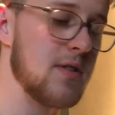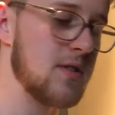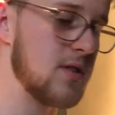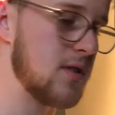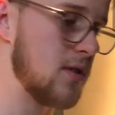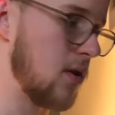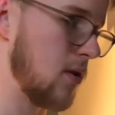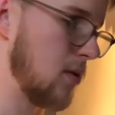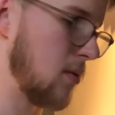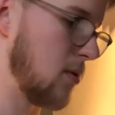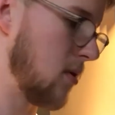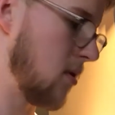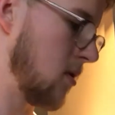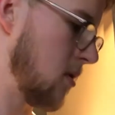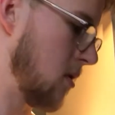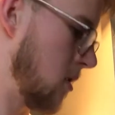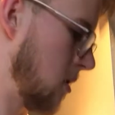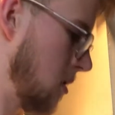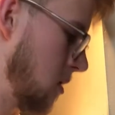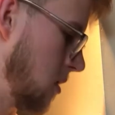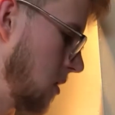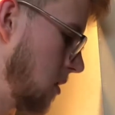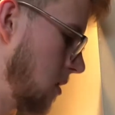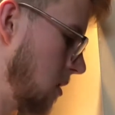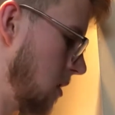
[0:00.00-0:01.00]
So
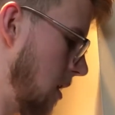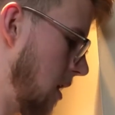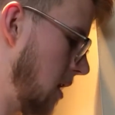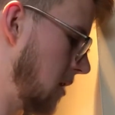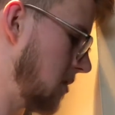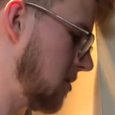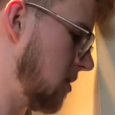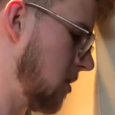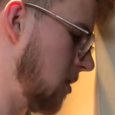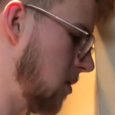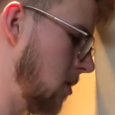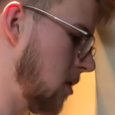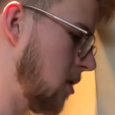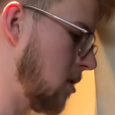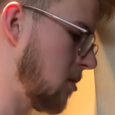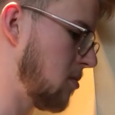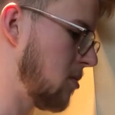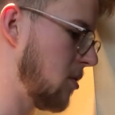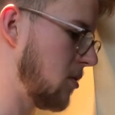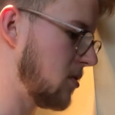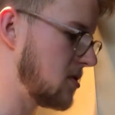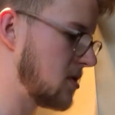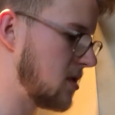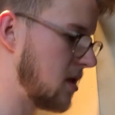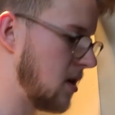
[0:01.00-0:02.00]
anterior,
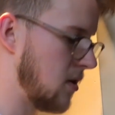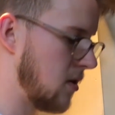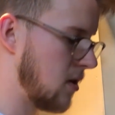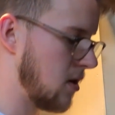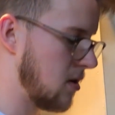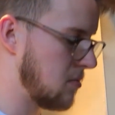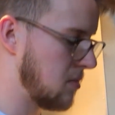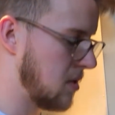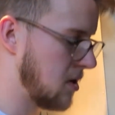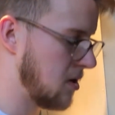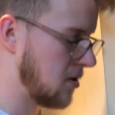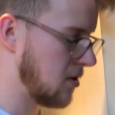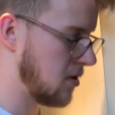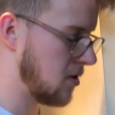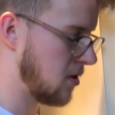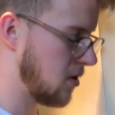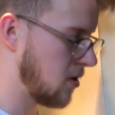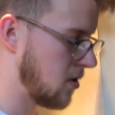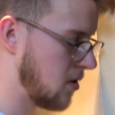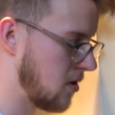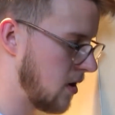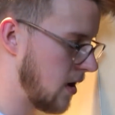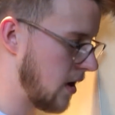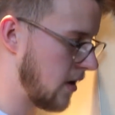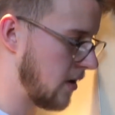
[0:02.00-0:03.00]
posterior, and medial,
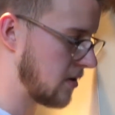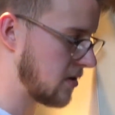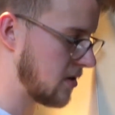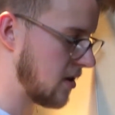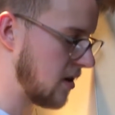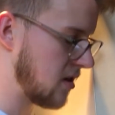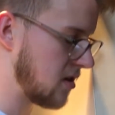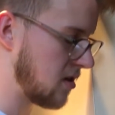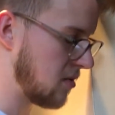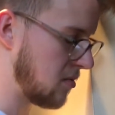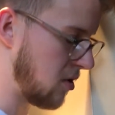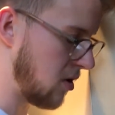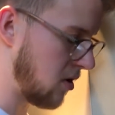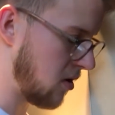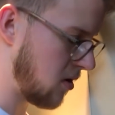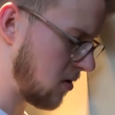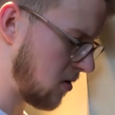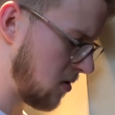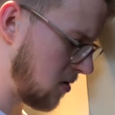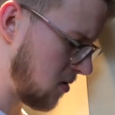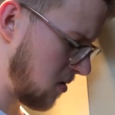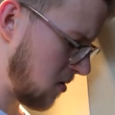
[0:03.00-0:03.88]
I like to hit them all.